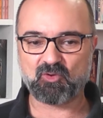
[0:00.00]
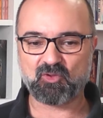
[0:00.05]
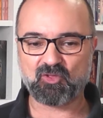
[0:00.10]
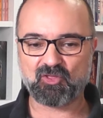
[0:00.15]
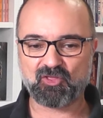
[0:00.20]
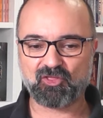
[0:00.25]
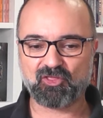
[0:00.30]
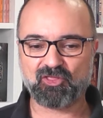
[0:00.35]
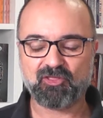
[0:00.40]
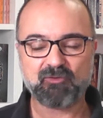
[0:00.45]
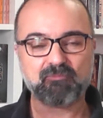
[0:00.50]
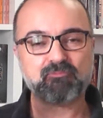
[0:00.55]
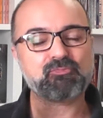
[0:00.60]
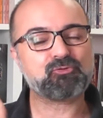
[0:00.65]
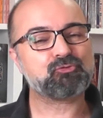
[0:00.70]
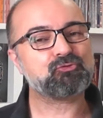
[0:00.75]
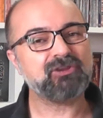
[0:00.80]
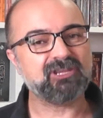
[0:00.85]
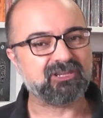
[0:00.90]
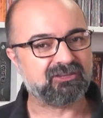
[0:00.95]
the
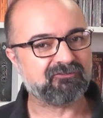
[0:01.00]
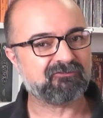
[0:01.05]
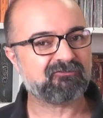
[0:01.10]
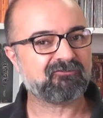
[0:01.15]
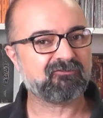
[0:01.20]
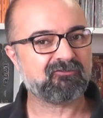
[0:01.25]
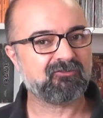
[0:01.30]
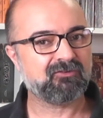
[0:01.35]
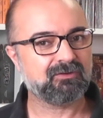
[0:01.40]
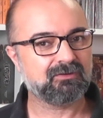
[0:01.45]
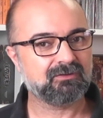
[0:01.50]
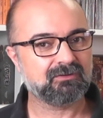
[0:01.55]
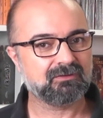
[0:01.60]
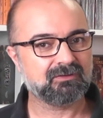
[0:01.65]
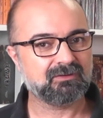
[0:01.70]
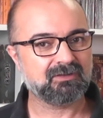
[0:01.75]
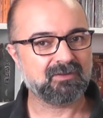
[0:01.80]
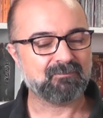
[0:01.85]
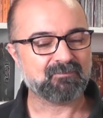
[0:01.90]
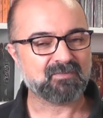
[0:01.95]
brief,
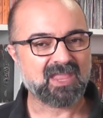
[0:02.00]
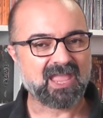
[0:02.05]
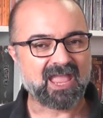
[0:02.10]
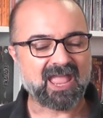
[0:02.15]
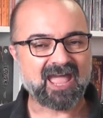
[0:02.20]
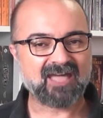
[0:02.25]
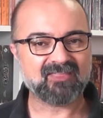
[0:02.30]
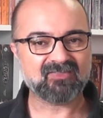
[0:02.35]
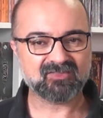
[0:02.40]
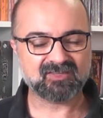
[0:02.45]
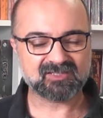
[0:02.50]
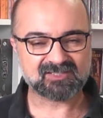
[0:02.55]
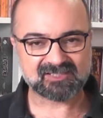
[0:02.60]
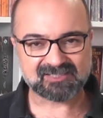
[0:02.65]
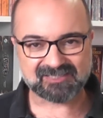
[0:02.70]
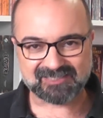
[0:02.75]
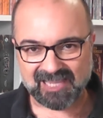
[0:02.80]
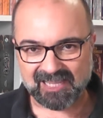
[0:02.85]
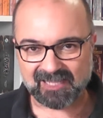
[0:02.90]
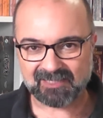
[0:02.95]

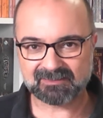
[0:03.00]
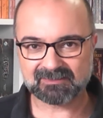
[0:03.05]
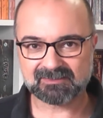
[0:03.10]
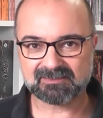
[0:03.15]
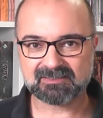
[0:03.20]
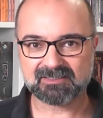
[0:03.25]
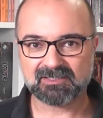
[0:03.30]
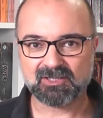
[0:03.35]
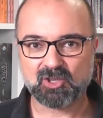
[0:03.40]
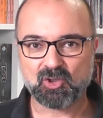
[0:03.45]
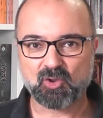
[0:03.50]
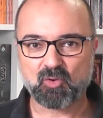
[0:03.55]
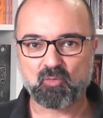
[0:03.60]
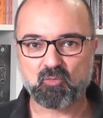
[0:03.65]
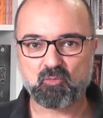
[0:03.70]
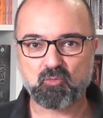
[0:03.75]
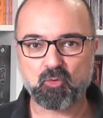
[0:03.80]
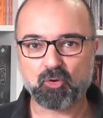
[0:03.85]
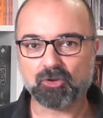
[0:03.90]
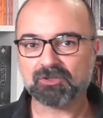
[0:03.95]
understand
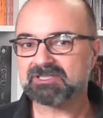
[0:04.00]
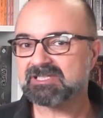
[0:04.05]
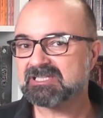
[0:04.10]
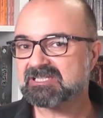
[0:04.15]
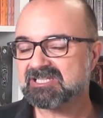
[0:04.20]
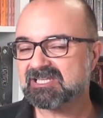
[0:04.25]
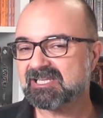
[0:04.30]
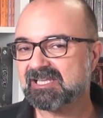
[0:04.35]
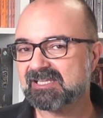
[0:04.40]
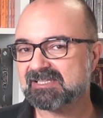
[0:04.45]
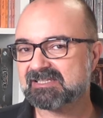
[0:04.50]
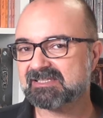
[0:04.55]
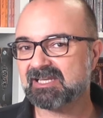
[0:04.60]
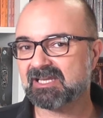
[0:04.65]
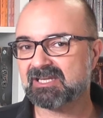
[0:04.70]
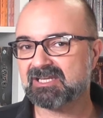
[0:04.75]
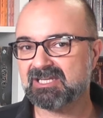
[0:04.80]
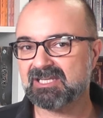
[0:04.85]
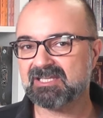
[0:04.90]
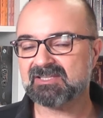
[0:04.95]
what it is that
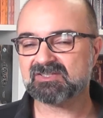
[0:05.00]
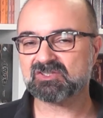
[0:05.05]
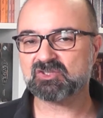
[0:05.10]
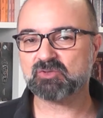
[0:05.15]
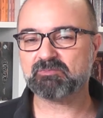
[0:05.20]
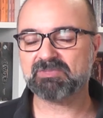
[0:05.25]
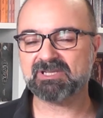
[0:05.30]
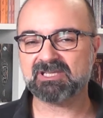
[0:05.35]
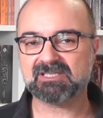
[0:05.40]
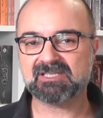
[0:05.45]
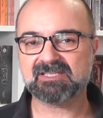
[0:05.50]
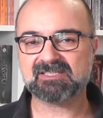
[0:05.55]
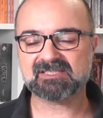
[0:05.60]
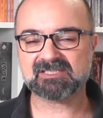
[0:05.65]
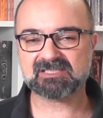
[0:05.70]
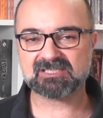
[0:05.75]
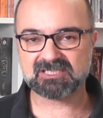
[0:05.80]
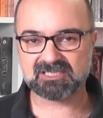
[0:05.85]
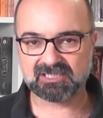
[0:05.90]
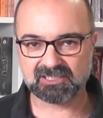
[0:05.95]
needs to be
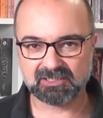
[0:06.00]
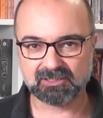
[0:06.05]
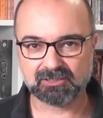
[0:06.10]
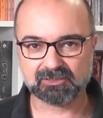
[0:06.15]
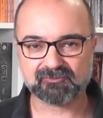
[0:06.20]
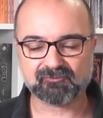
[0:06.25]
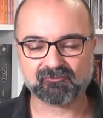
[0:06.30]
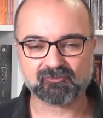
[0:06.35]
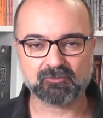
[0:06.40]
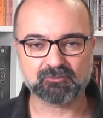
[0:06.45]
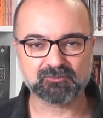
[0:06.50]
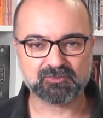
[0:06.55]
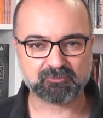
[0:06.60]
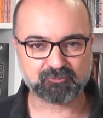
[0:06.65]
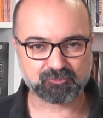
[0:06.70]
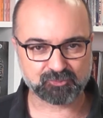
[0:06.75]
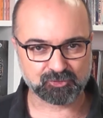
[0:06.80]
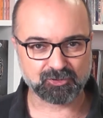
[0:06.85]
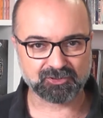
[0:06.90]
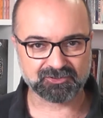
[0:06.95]
distilled from the
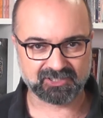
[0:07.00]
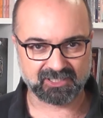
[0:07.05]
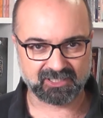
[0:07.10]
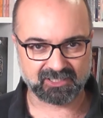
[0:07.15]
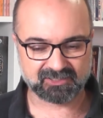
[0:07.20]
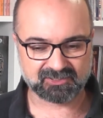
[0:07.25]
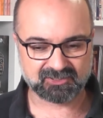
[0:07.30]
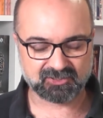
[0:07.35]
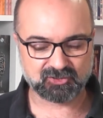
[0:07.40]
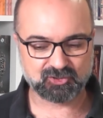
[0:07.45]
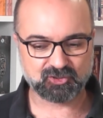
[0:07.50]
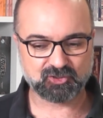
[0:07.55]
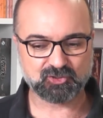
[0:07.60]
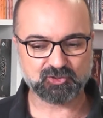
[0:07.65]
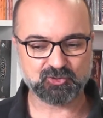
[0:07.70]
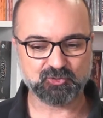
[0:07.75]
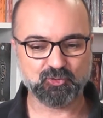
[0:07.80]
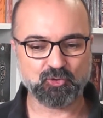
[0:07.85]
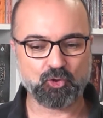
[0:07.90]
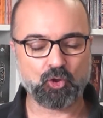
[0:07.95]
product
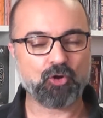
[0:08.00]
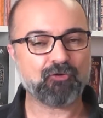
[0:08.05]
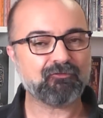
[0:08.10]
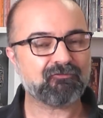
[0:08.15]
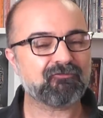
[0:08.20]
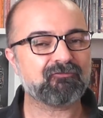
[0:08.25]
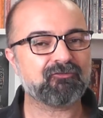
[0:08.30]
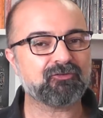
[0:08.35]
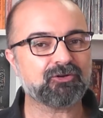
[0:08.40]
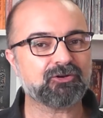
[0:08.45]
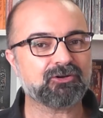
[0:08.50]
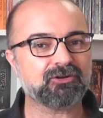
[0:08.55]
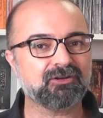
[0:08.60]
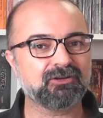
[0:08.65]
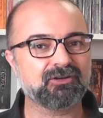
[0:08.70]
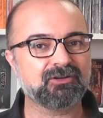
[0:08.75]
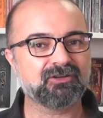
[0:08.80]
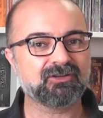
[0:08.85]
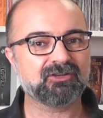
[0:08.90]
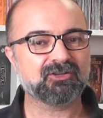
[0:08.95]
to offer
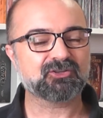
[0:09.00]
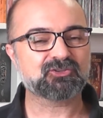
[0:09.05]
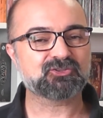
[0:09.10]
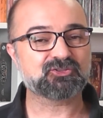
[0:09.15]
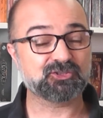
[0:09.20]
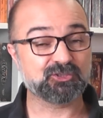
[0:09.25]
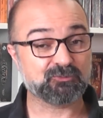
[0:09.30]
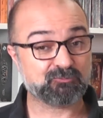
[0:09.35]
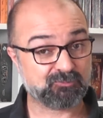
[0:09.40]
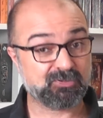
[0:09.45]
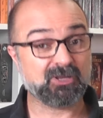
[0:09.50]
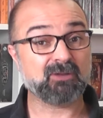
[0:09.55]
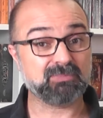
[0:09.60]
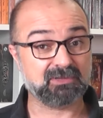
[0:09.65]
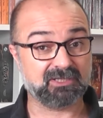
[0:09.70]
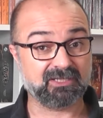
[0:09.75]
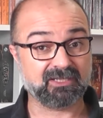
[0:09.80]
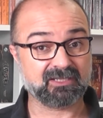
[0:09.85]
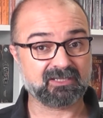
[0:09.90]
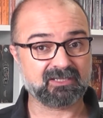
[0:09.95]
to the
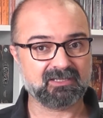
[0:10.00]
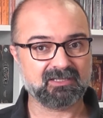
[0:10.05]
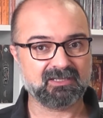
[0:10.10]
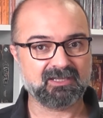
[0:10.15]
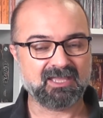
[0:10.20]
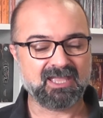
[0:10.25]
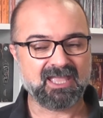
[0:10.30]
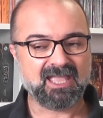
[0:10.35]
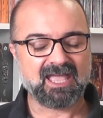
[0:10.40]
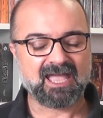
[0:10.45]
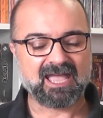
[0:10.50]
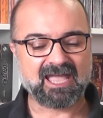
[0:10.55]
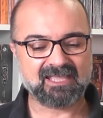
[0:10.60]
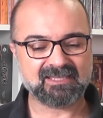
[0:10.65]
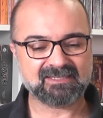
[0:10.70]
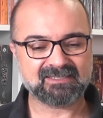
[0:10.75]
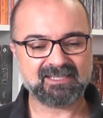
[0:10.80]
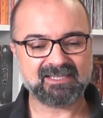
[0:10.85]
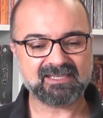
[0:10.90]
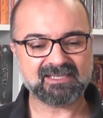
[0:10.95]
public,
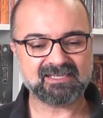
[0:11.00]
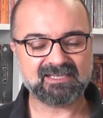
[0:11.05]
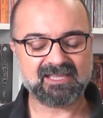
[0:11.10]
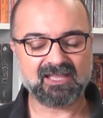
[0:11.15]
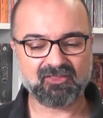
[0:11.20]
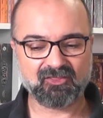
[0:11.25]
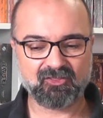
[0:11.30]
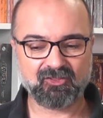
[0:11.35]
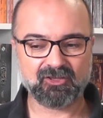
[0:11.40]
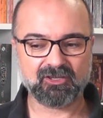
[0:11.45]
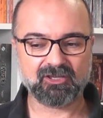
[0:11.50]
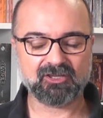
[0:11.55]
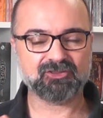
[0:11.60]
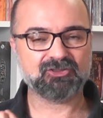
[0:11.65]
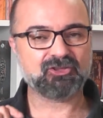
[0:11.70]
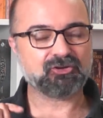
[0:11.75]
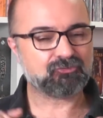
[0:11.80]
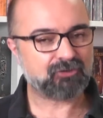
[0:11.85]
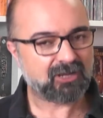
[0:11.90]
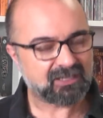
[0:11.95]
and then gather the
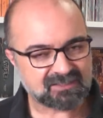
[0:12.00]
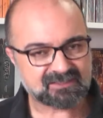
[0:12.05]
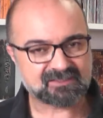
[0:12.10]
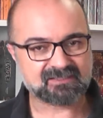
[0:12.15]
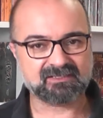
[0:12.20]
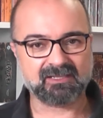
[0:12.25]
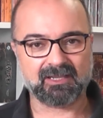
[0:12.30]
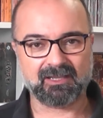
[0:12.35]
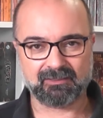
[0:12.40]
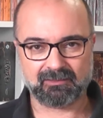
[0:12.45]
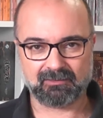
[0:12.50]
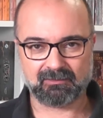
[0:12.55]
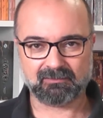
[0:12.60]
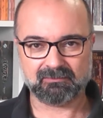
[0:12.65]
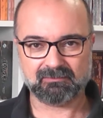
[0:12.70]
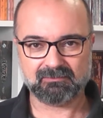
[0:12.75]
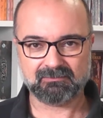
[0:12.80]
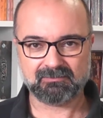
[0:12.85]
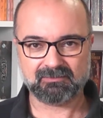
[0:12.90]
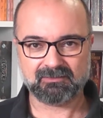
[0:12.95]
right style,
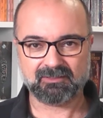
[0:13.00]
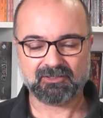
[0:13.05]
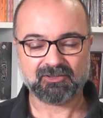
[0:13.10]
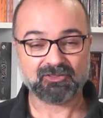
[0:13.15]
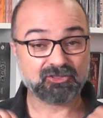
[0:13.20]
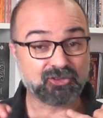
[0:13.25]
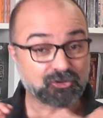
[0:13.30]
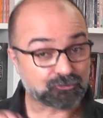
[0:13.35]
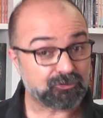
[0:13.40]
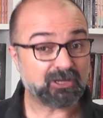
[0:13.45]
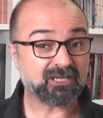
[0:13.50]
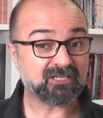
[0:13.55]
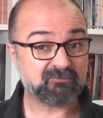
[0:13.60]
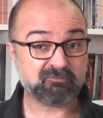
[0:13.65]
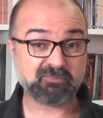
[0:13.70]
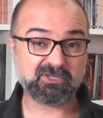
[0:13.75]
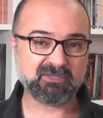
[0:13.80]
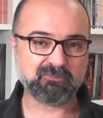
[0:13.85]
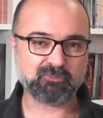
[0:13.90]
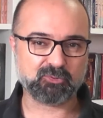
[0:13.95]
the right
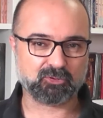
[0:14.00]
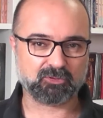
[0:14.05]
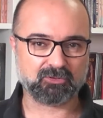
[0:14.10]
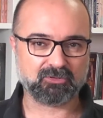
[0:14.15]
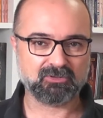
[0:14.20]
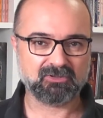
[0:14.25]
people,